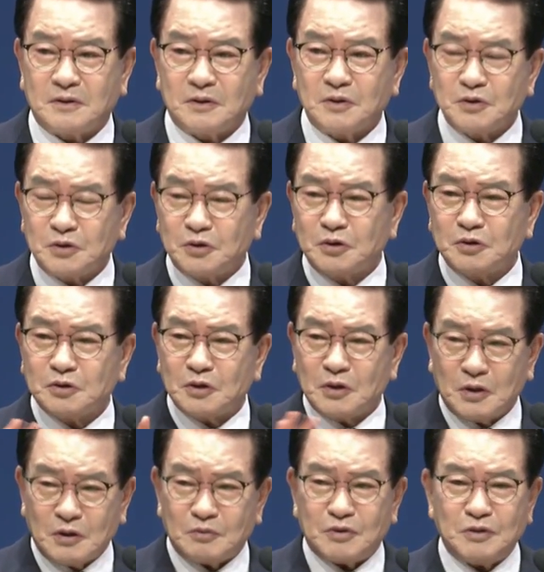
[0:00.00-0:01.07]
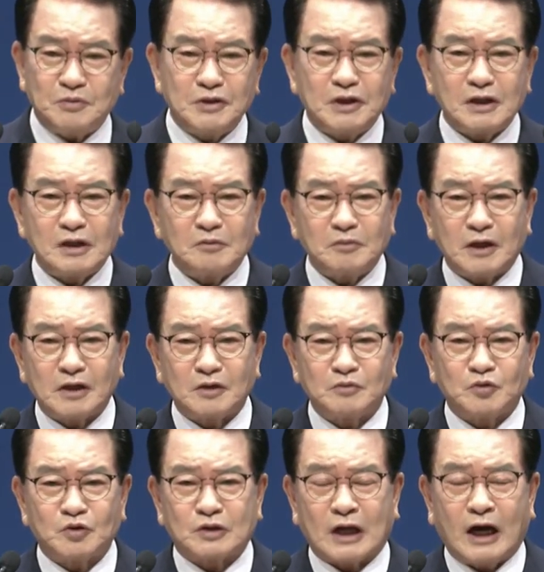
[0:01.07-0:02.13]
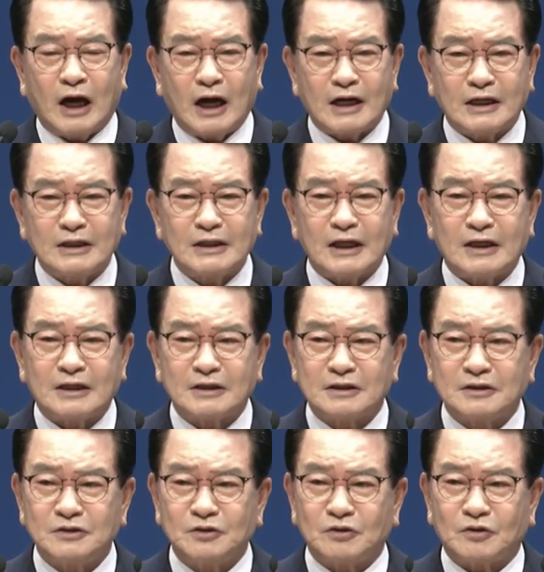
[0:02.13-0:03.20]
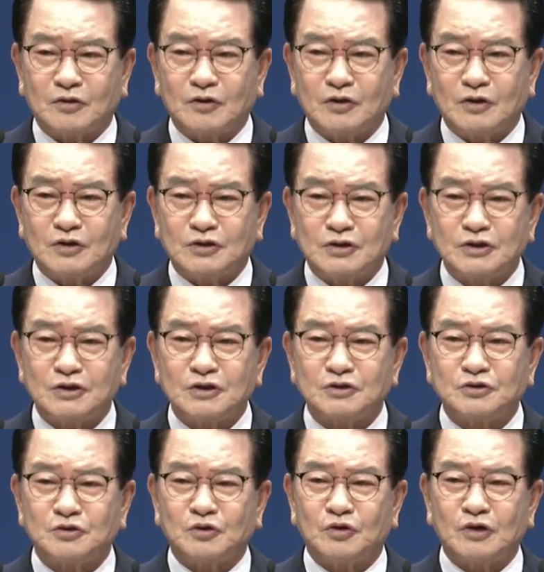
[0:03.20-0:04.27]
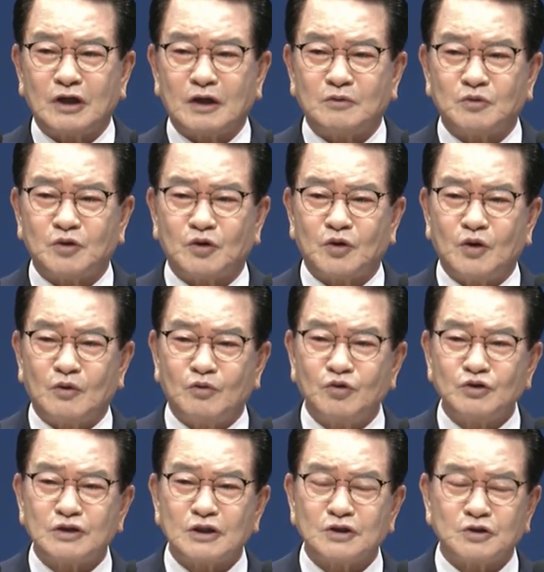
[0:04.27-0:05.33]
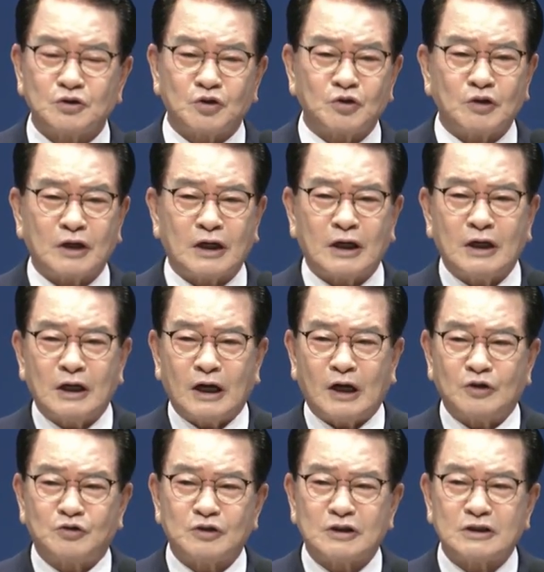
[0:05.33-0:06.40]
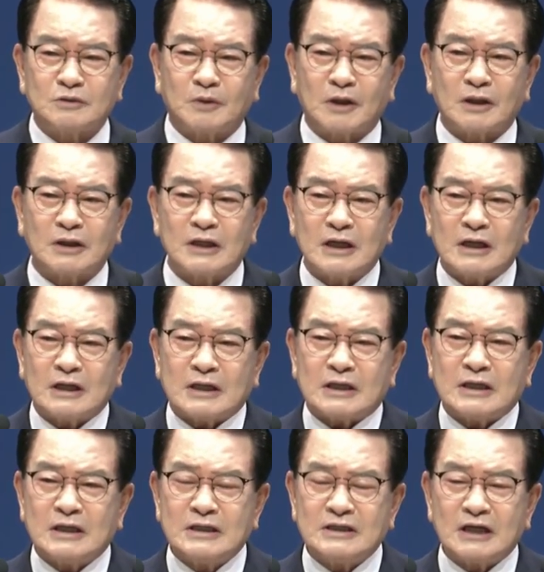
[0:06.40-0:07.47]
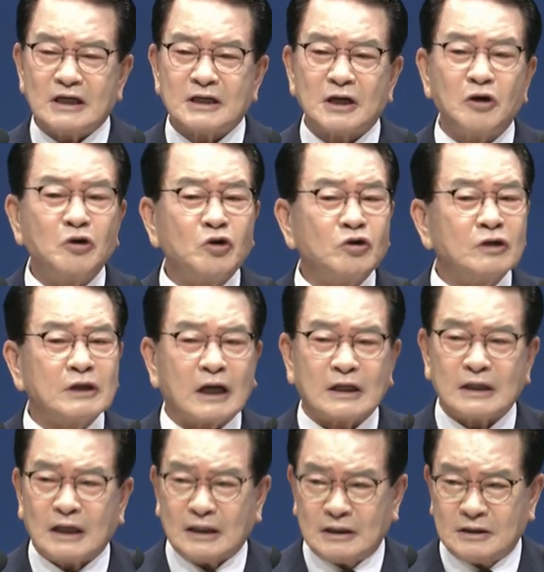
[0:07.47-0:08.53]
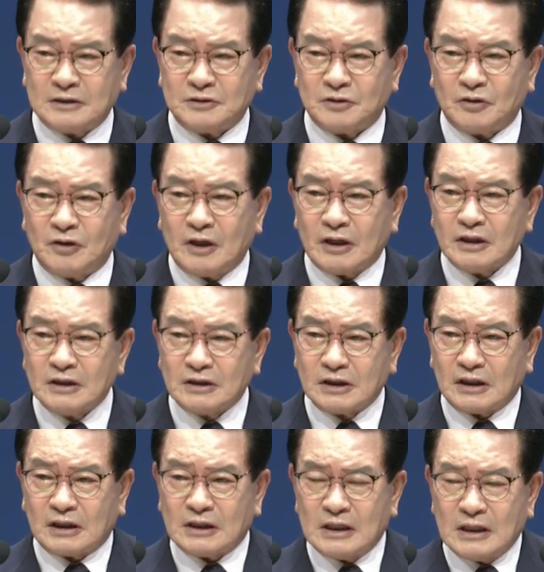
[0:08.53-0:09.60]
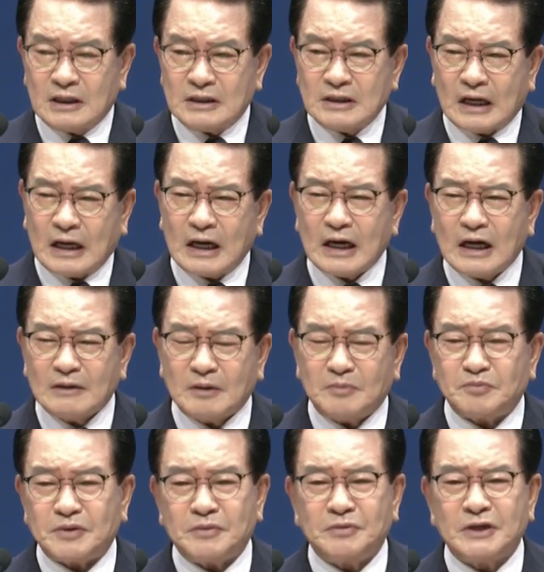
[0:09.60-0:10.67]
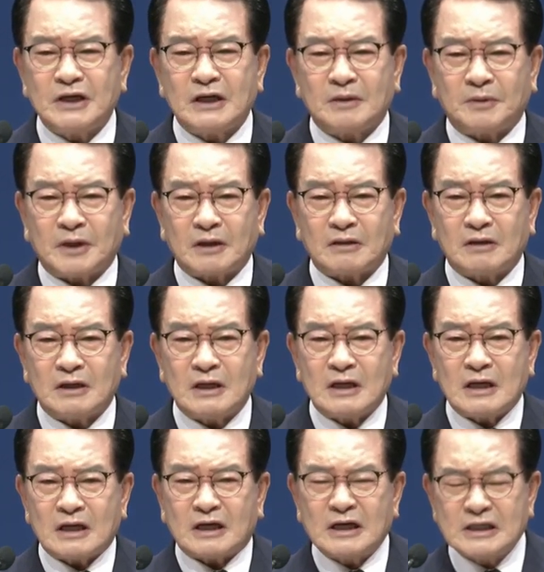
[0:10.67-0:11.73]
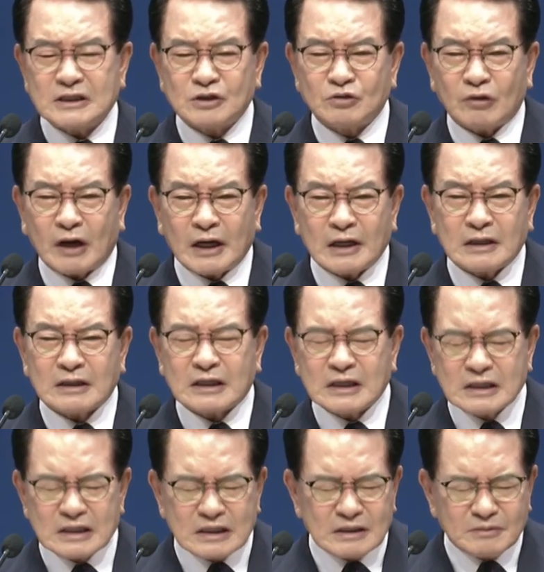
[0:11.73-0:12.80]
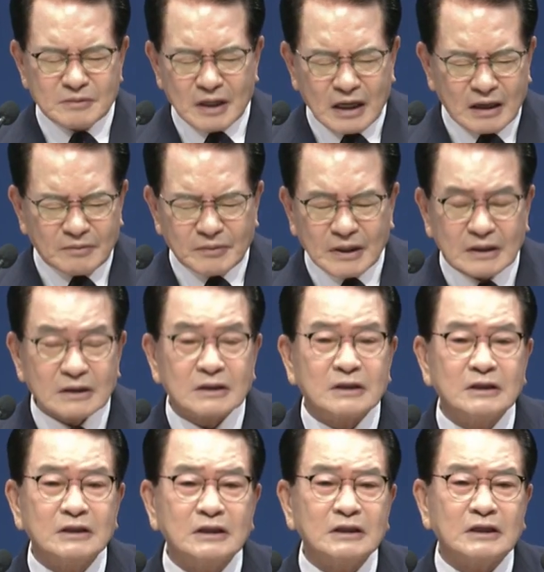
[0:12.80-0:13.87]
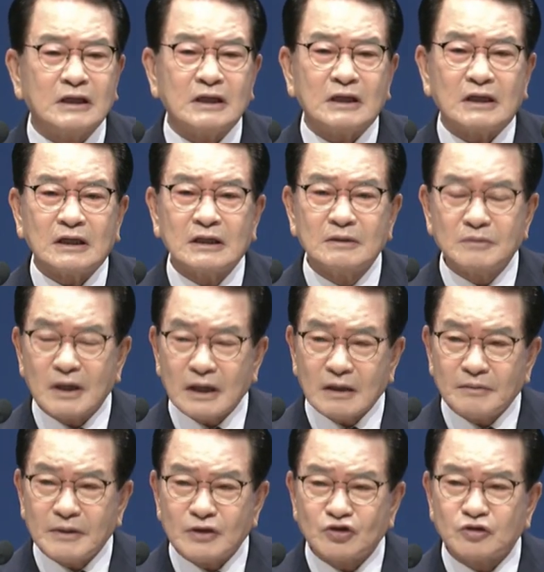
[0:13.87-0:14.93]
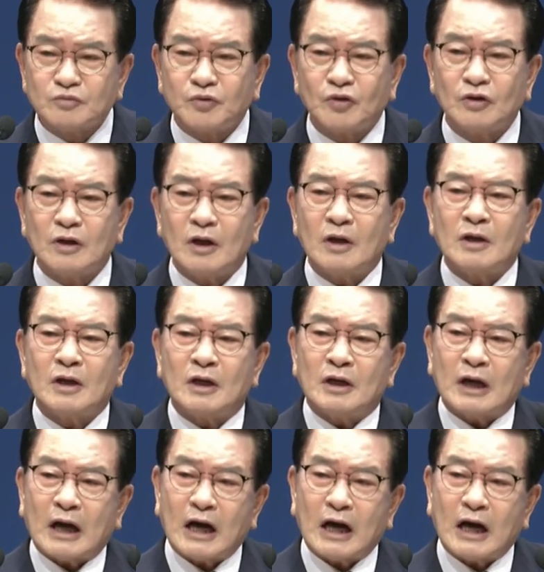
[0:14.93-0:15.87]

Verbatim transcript: walk of faith, knowing how great the love of Christ is and how deep, wide, and long it is, realizing that all treasures of wisdom and knowledge is within Christ, the mystery of God.